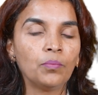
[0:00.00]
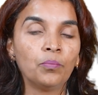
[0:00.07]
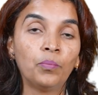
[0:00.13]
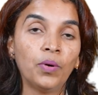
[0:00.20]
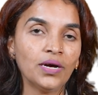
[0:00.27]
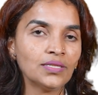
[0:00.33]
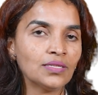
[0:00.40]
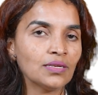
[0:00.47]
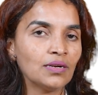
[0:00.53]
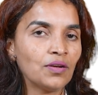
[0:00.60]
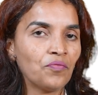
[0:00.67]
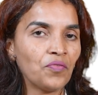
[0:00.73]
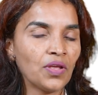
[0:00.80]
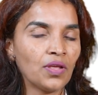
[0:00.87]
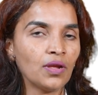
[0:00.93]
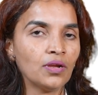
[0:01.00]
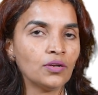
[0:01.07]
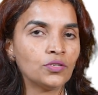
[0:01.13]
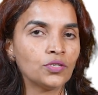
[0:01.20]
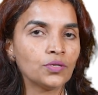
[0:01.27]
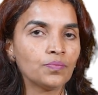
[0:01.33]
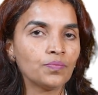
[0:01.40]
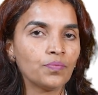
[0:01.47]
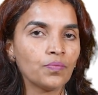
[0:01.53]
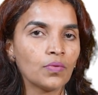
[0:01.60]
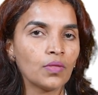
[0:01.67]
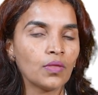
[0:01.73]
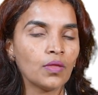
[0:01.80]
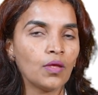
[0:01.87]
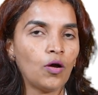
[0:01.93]
birth certificate
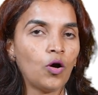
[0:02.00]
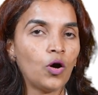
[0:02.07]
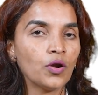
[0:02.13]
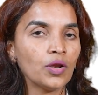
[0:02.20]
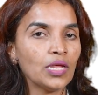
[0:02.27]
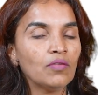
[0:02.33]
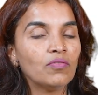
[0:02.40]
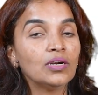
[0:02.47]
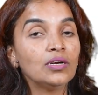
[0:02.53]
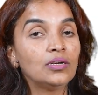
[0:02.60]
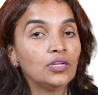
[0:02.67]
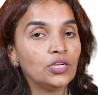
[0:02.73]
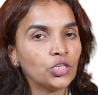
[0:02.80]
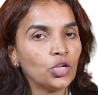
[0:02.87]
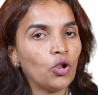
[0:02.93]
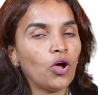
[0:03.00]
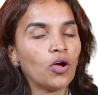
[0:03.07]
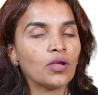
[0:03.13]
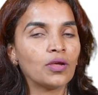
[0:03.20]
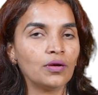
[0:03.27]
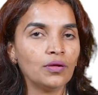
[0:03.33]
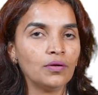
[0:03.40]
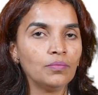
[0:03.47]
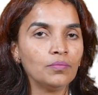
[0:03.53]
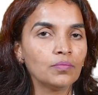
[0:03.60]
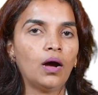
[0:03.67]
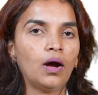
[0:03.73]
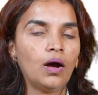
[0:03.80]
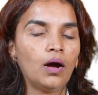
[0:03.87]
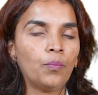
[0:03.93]
or even DigiLocker.
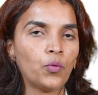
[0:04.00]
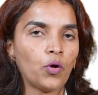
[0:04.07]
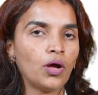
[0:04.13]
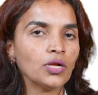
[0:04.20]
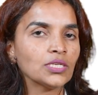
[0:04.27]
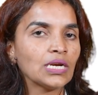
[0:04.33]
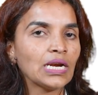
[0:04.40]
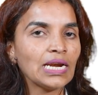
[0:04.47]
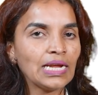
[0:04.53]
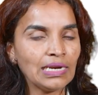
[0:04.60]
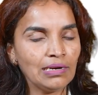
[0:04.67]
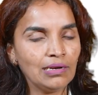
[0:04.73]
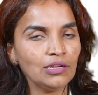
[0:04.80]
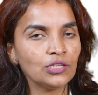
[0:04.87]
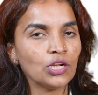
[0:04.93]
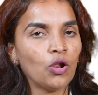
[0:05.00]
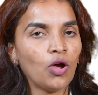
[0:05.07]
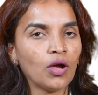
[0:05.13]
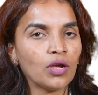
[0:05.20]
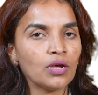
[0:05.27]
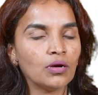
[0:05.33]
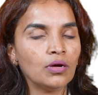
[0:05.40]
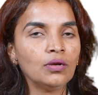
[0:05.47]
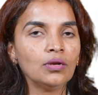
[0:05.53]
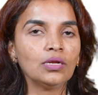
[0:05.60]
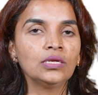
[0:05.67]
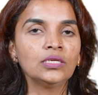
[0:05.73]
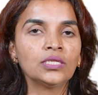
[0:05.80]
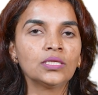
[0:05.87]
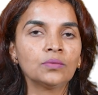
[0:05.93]
A project like DigiLocker
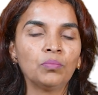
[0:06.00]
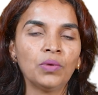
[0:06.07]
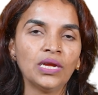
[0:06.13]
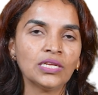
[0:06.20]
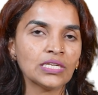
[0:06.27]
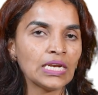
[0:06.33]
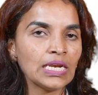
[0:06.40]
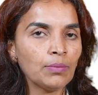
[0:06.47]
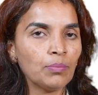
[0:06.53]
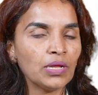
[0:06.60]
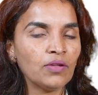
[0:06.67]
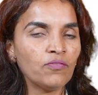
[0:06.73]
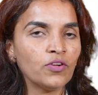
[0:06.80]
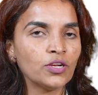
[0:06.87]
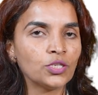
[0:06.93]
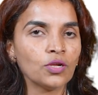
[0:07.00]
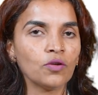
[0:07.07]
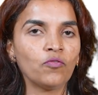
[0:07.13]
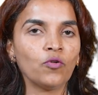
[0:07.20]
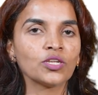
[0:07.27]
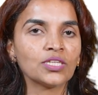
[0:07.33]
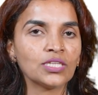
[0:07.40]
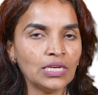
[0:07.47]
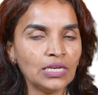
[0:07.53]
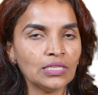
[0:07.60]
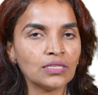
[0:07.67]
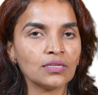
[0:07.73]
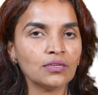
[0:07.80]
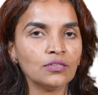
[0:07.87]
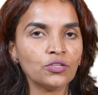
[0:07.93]
is majorly beneficial for
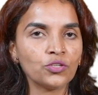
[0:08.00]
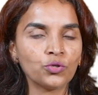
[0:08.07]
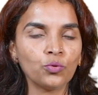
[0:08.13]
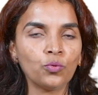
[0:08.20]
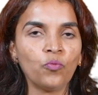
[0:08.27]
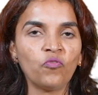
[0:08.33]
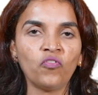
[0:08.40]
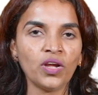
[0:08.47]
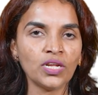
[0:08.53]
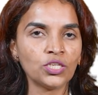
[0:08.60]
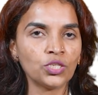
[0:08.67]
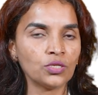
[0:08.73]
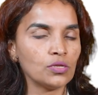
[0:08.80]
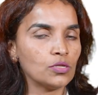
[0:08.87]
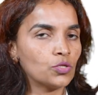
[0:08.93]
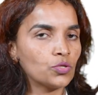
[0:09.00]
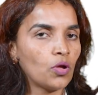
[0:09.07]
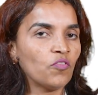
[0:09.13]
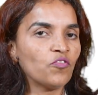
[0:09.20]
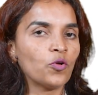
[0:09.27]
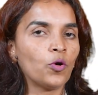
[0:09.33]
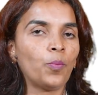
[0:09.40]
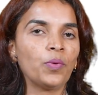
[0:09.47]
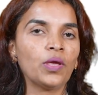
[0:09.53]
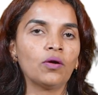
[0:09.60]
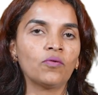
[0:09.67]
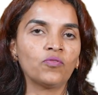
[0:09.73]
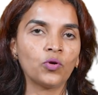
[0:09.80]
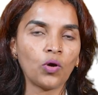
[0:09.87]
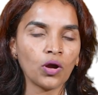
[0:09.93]
citizens to fetch soft copy
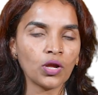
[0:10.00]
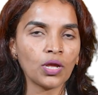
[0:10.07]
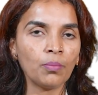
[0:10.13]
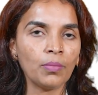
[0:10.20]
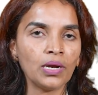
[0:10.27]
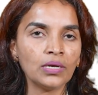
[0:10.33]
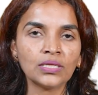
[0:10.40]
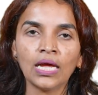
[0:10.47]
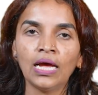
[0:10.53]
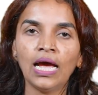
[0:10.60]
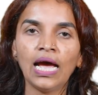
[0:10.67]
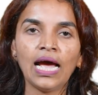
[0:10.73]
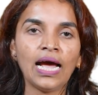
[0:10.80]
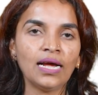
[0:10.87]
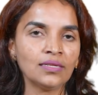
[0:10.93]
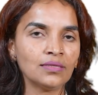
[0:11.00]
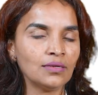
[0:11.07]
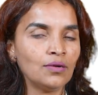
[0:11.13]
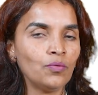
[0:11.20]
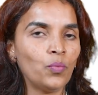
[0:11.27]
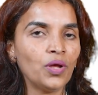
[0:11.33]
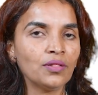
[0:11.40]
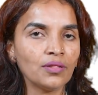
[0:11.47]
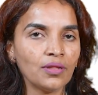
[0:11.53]
of documents as and when